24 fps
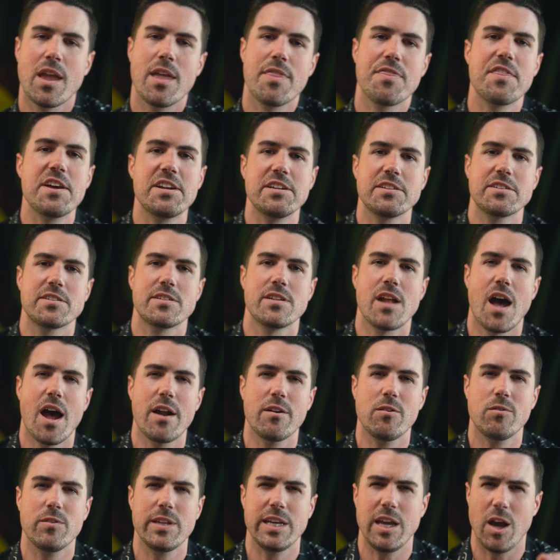that it's not
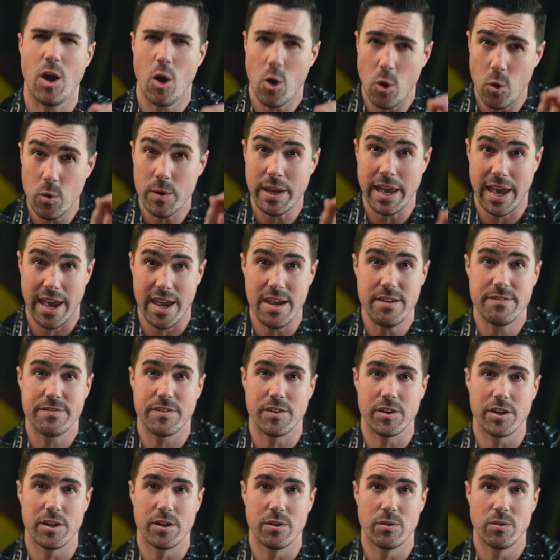only okay for
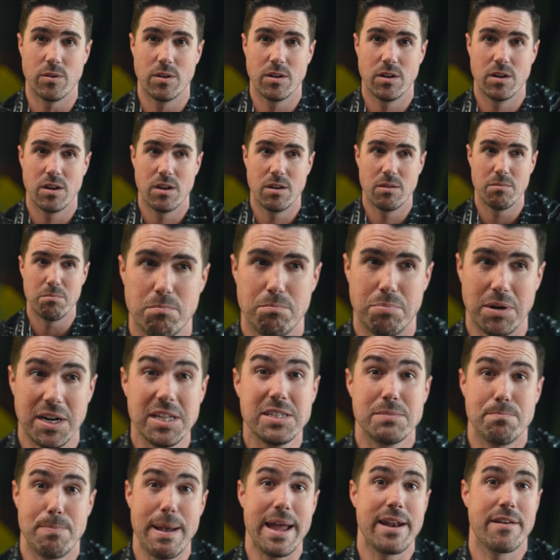you, but
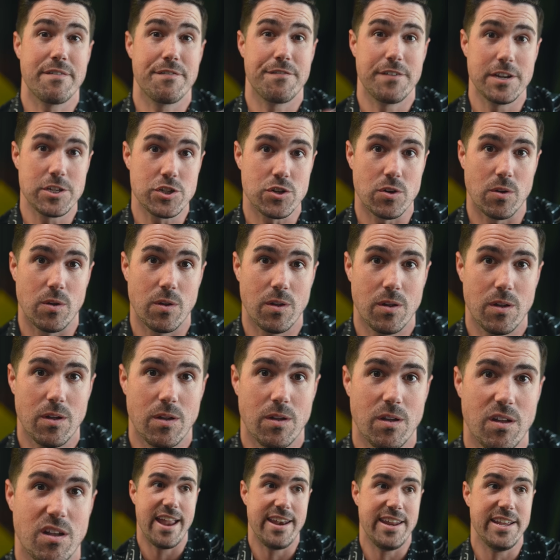it's beneficial
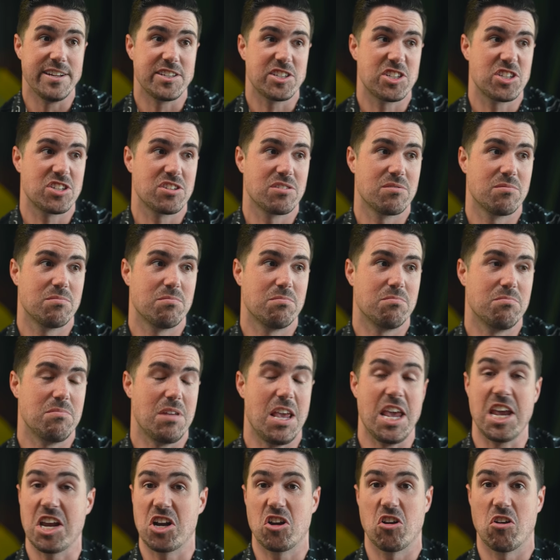and it's
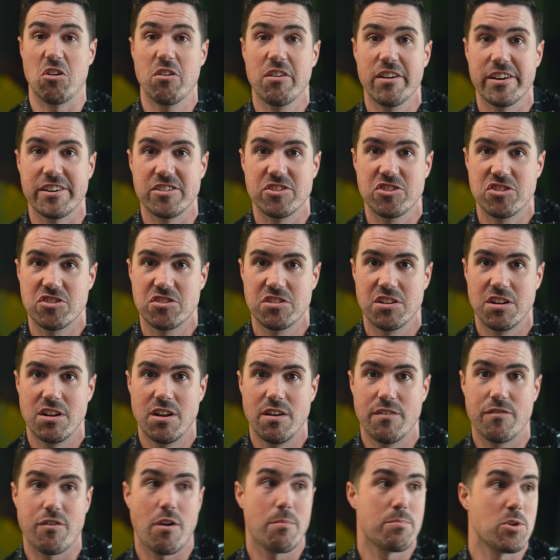encouraged
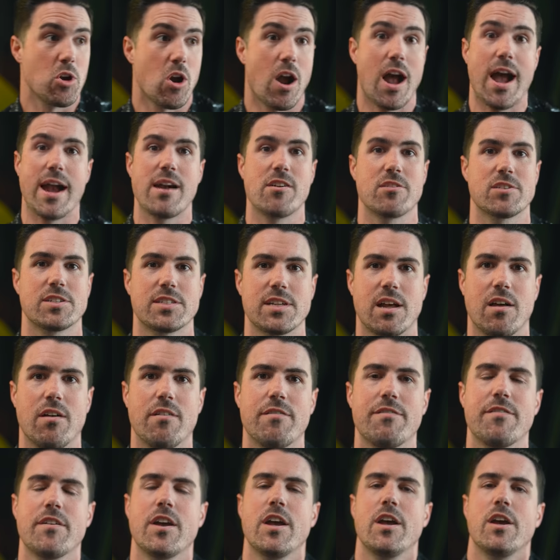from your higher
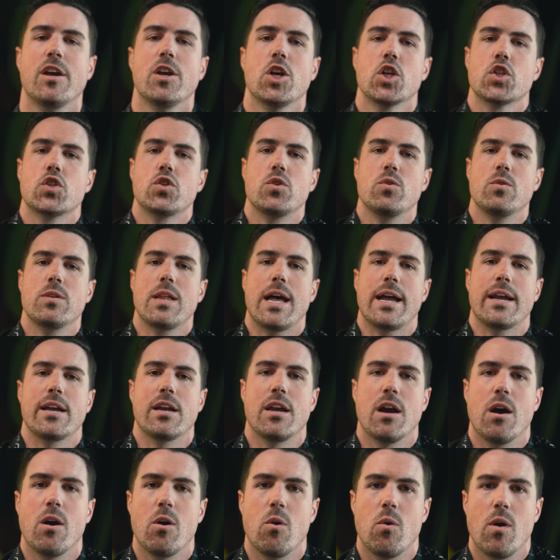self to let
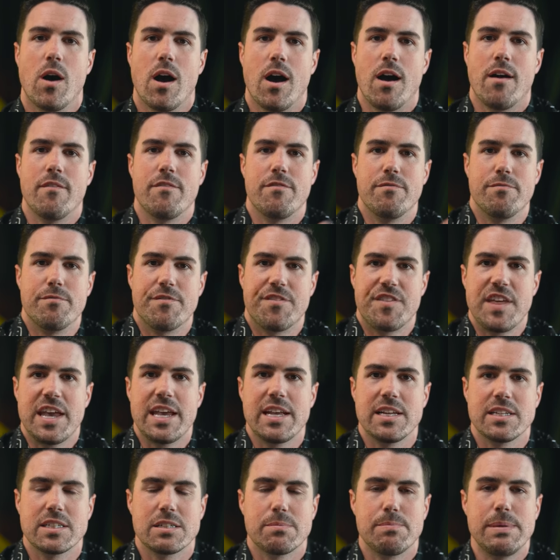go of
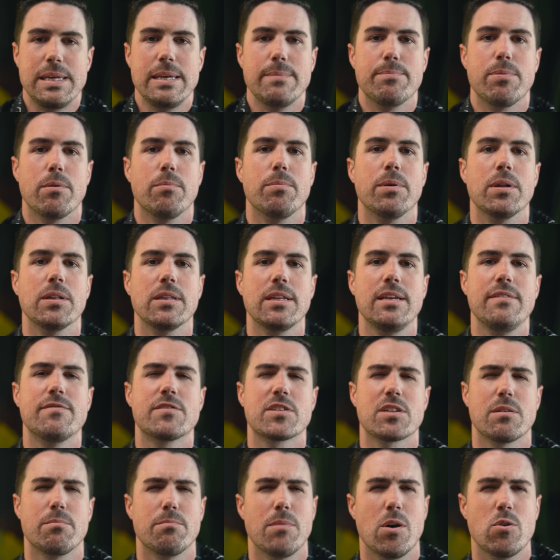things, people,
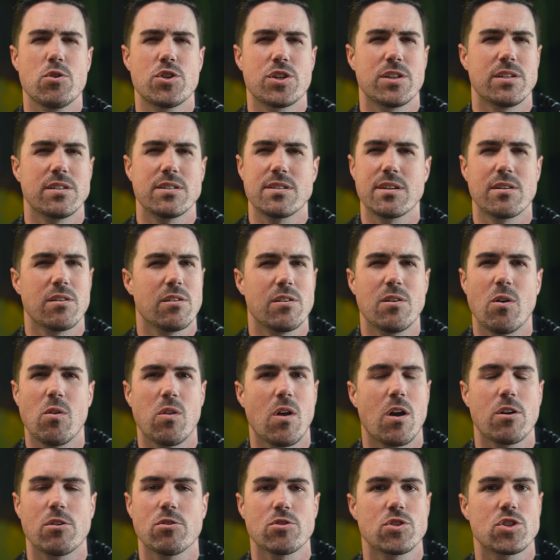beliefs, emotions that are no
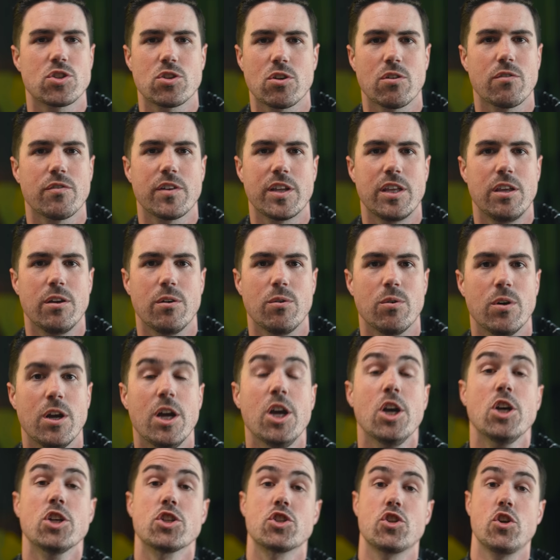longer serving you
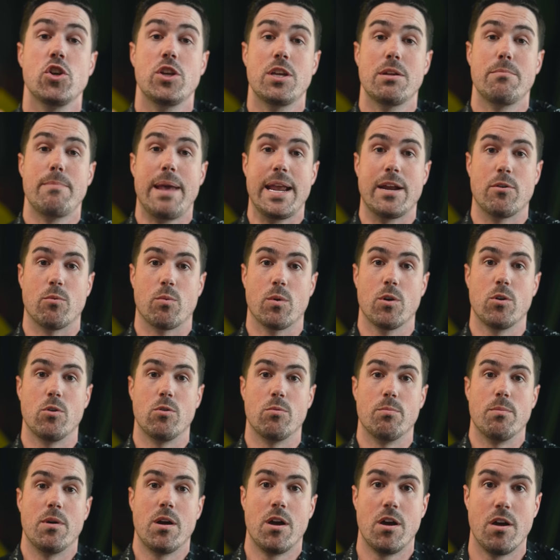so you can make
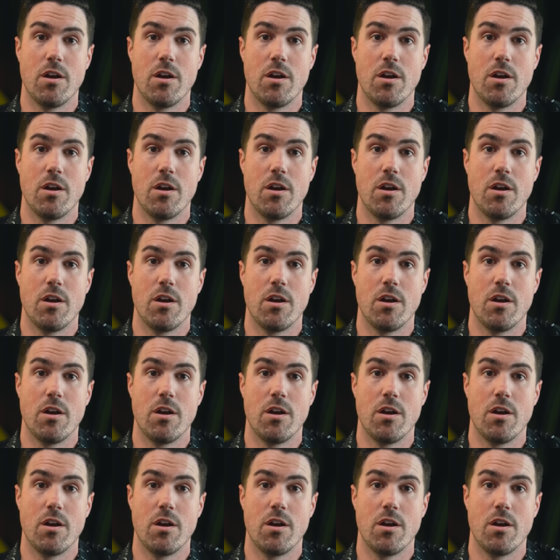room